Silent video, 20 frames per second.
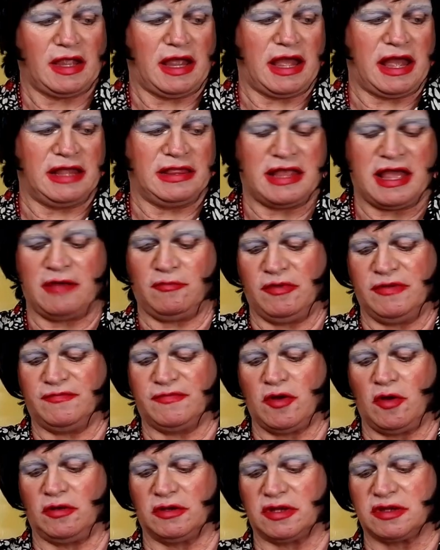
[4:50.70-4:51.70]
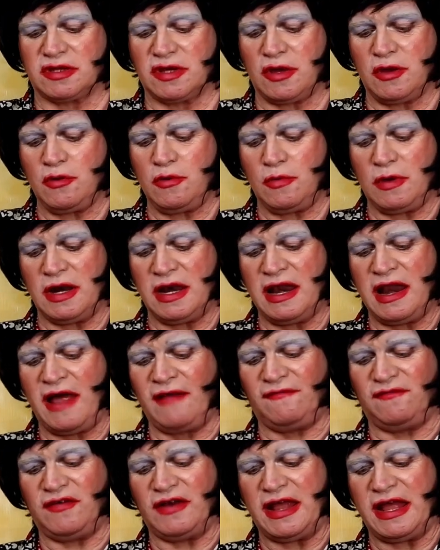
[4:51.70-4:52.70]
And there we've got 2
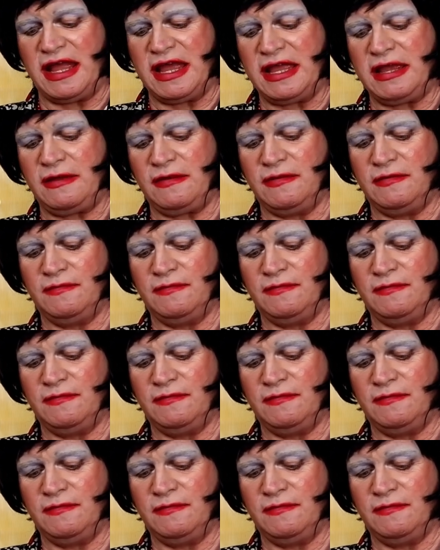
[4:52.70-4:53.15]
lovely